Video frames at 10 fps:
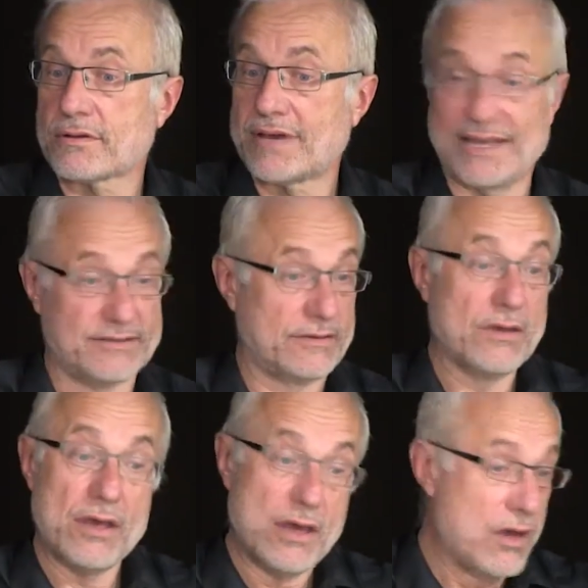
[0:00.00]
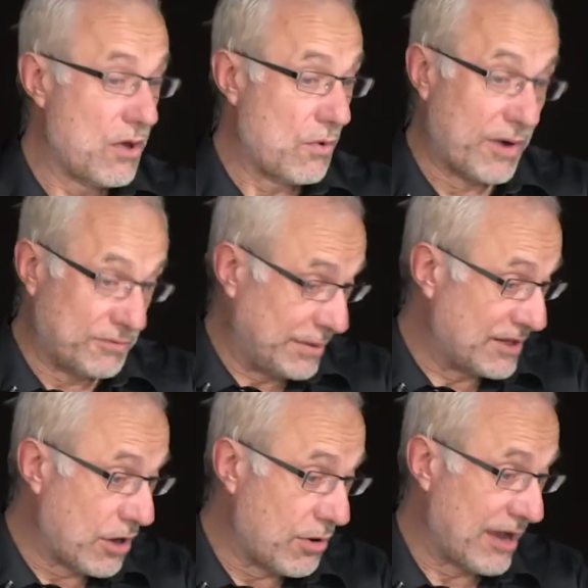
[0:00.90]
it. What we
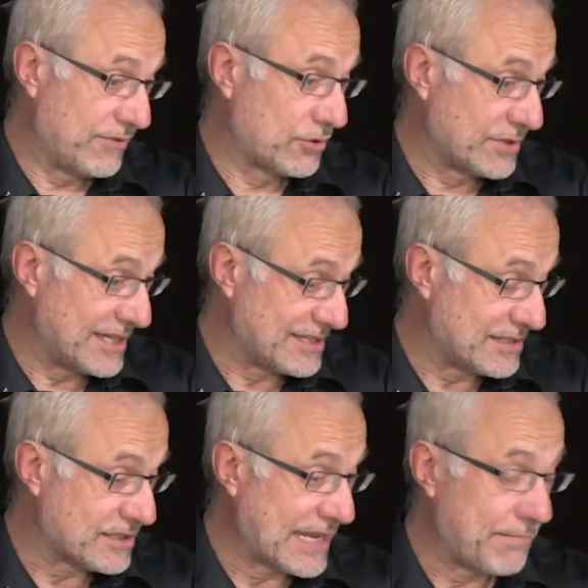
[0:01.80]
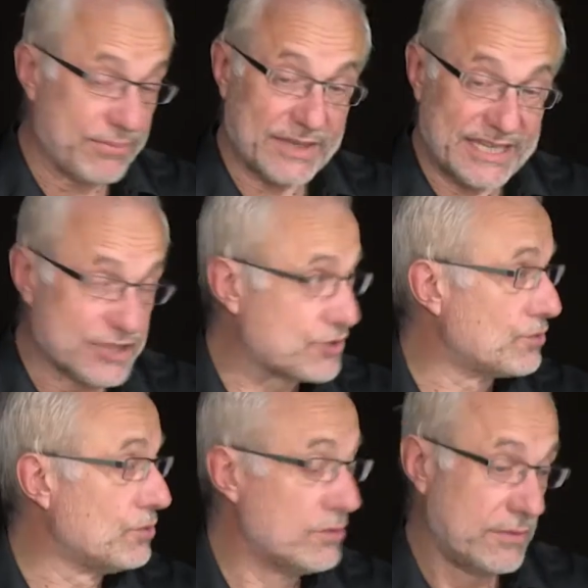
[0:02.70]
now have done is the step
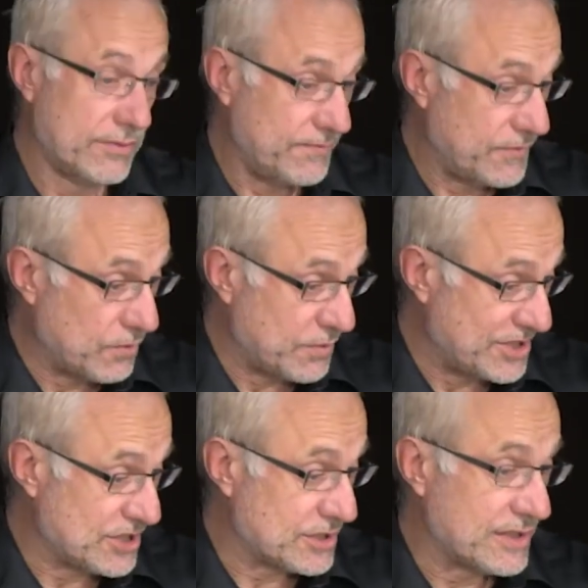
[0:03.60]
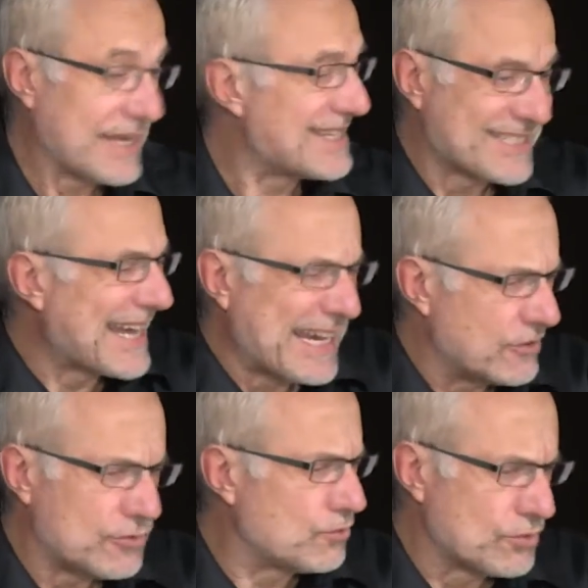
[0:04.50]
X2, which is tied
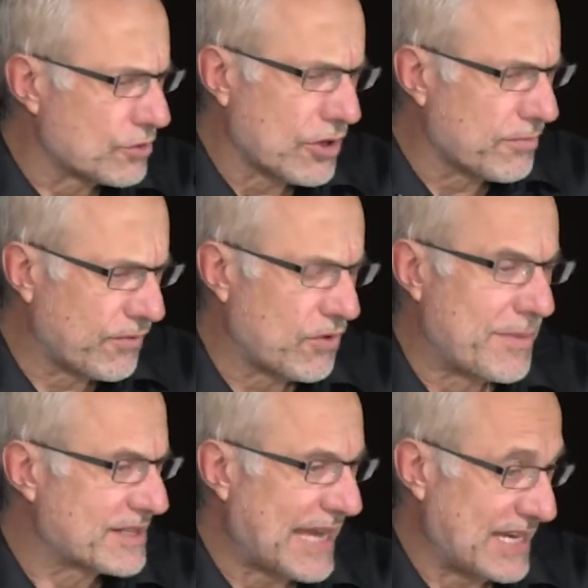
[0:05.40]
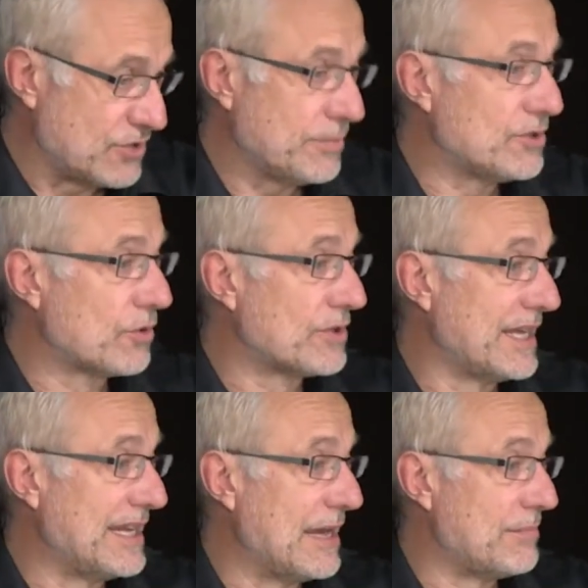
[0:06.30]
to the Gerber format, has to be done
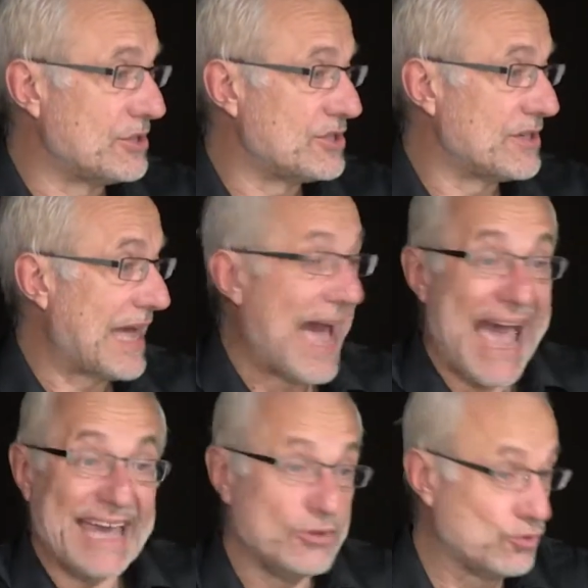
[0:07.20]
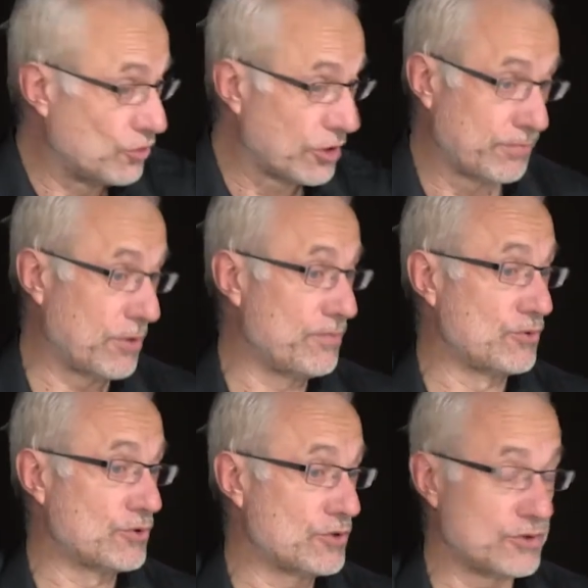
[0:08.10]
in the image. I do not
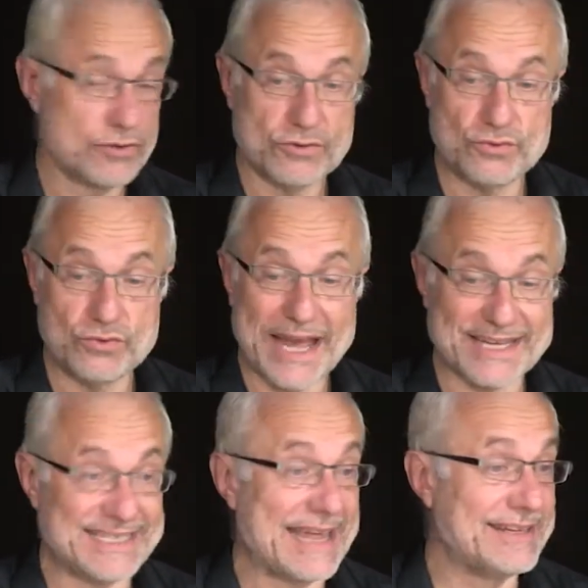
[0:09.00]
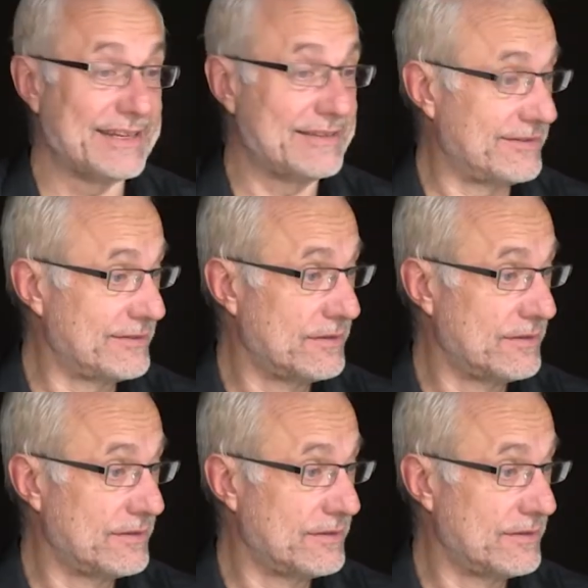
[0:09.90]
propose to extend it